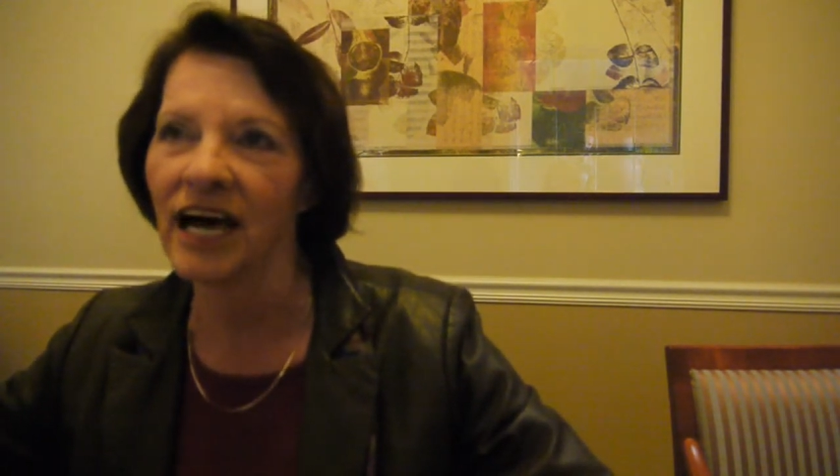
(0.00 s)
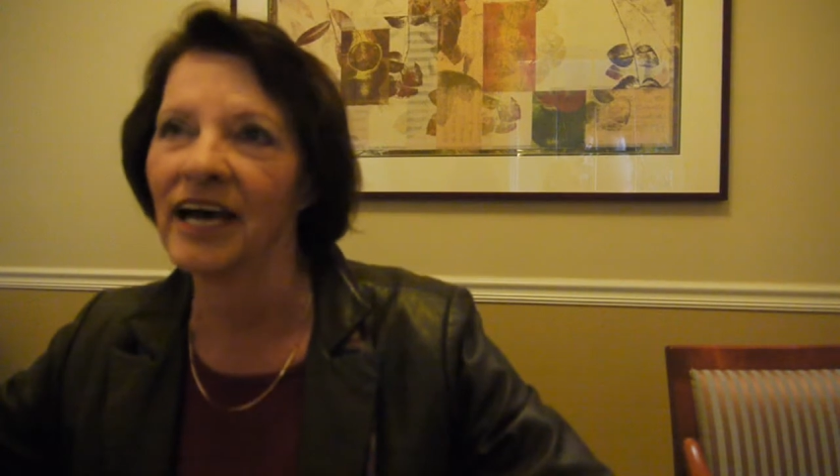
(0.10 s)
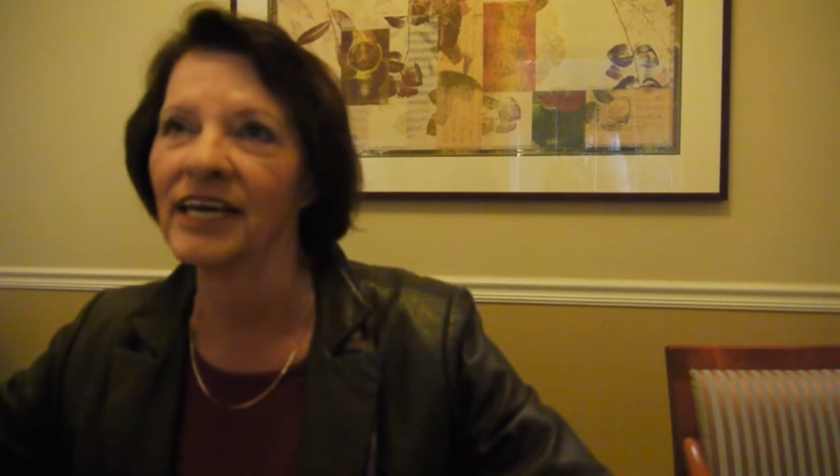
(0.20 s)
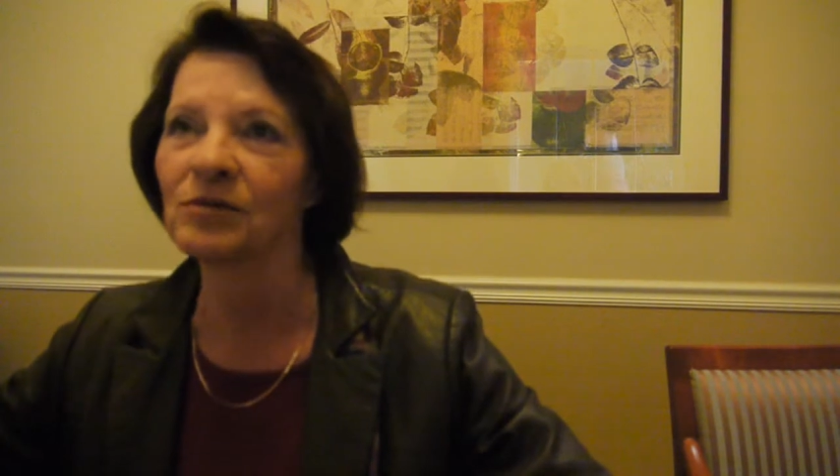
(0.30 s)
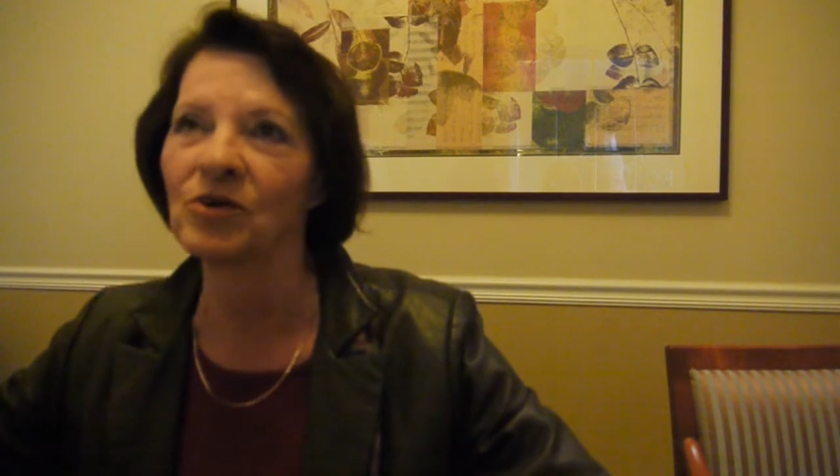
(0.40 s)

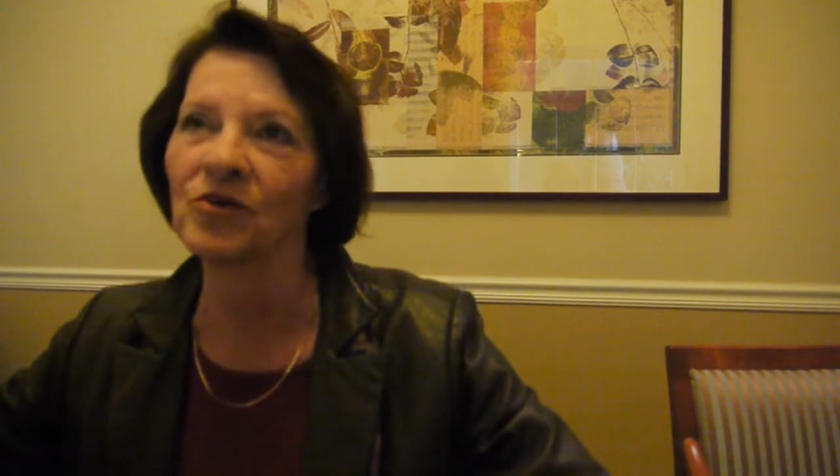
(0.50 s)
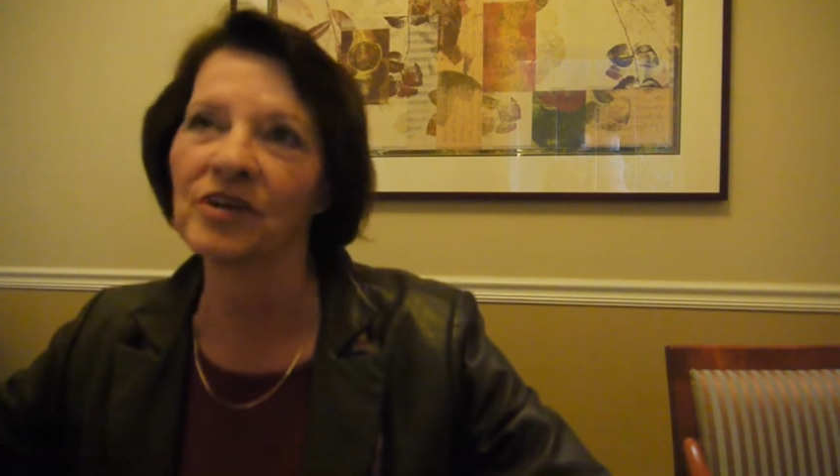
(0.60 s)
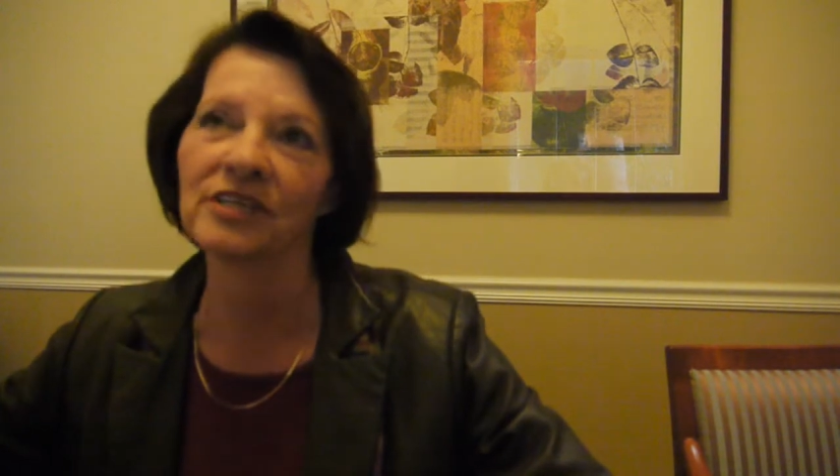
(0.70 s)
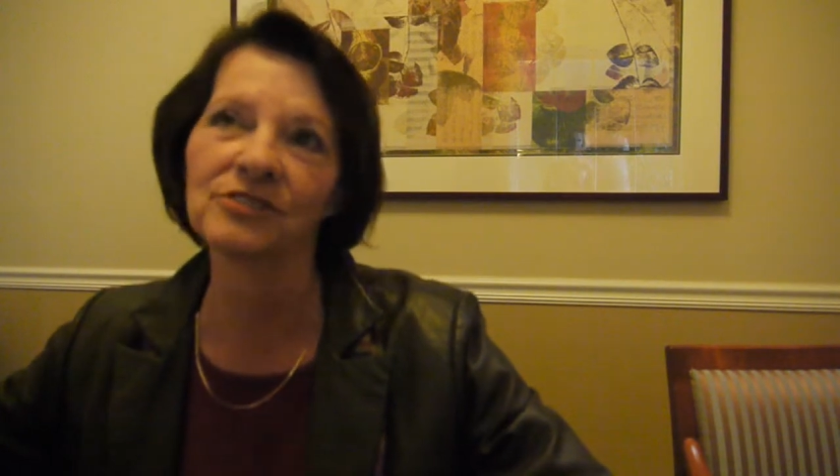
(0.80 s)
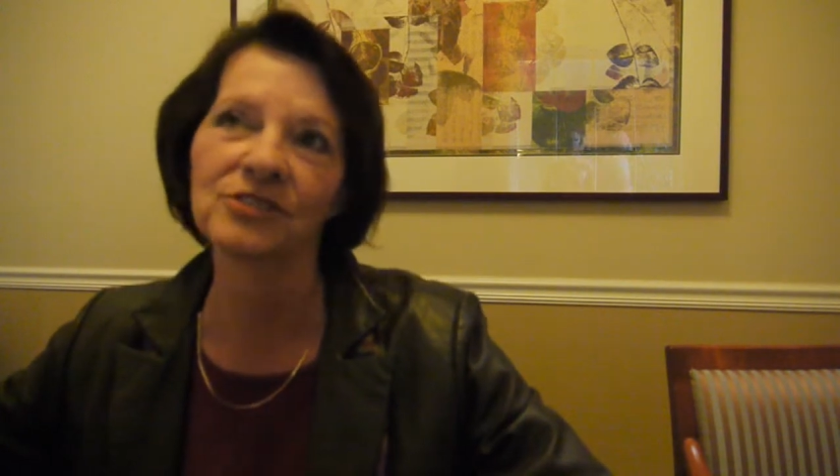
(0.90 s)
I am
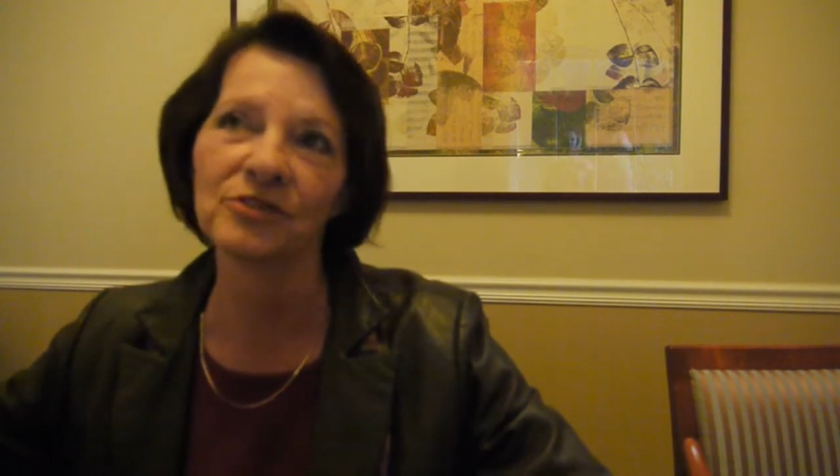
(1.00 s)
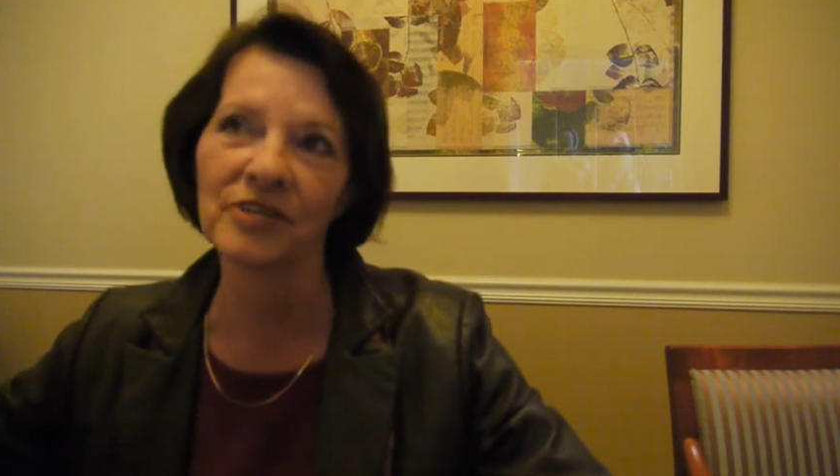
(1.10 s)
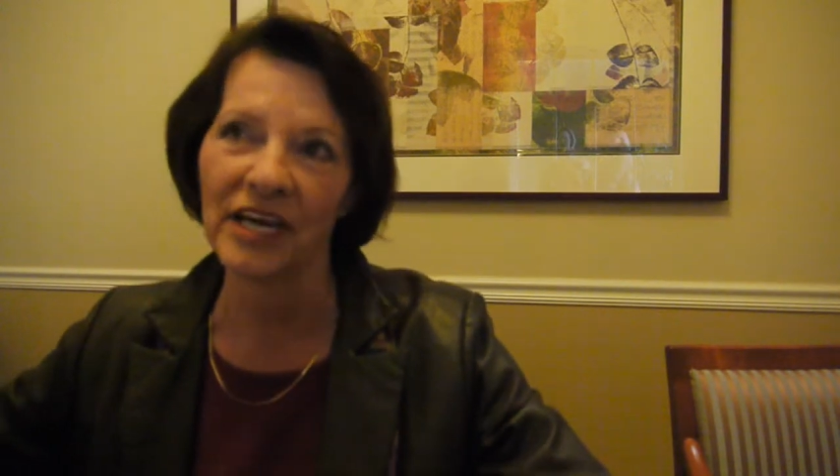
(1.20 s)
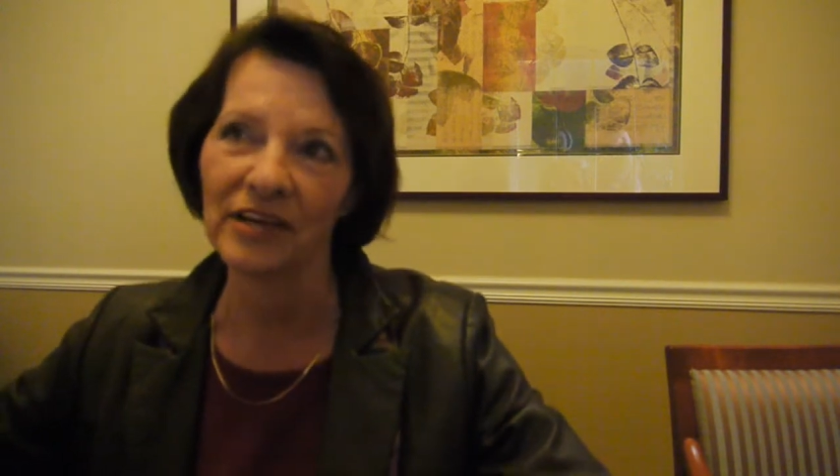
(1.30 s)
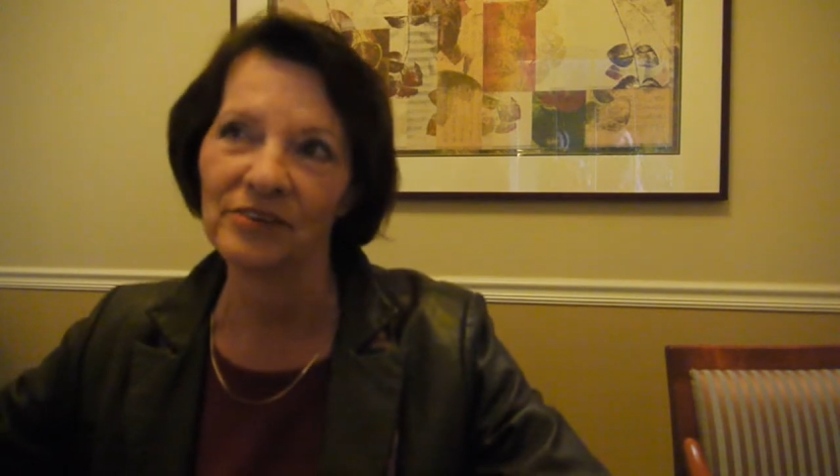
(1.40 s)
going to go
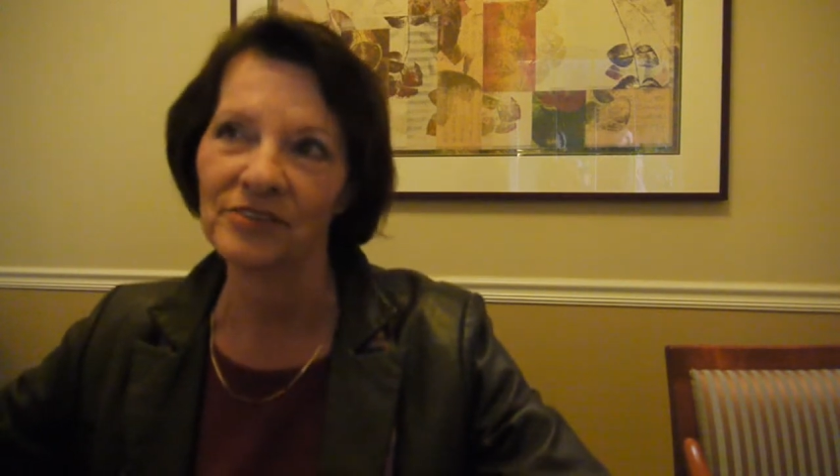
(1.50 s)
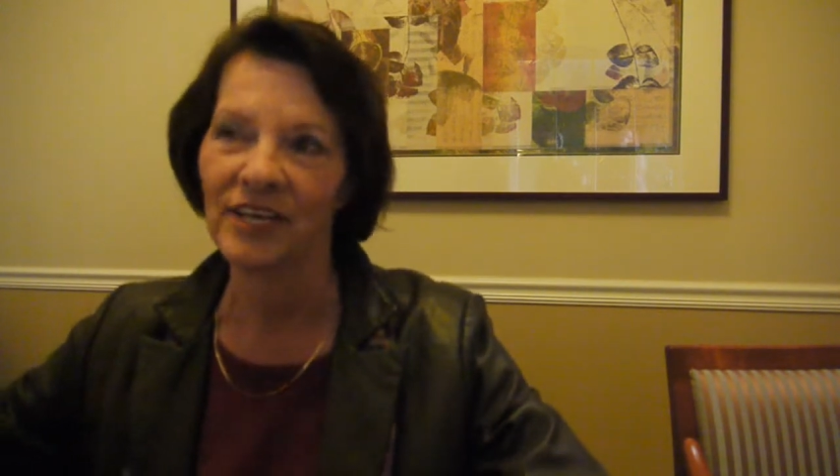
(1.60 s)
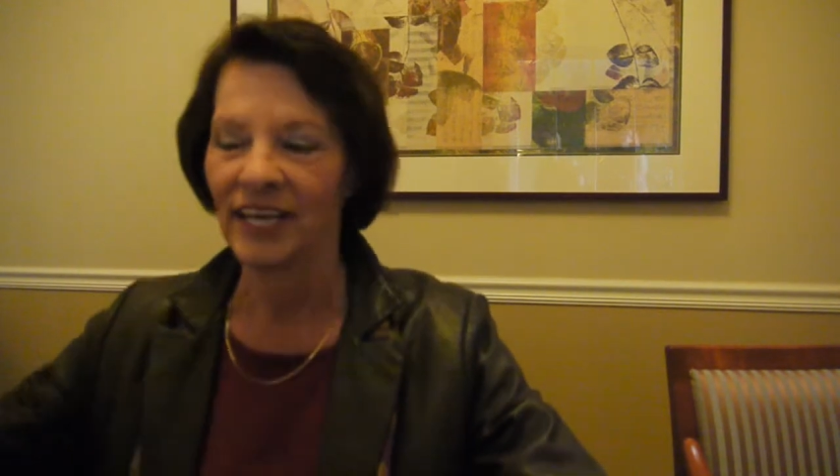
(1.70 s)
down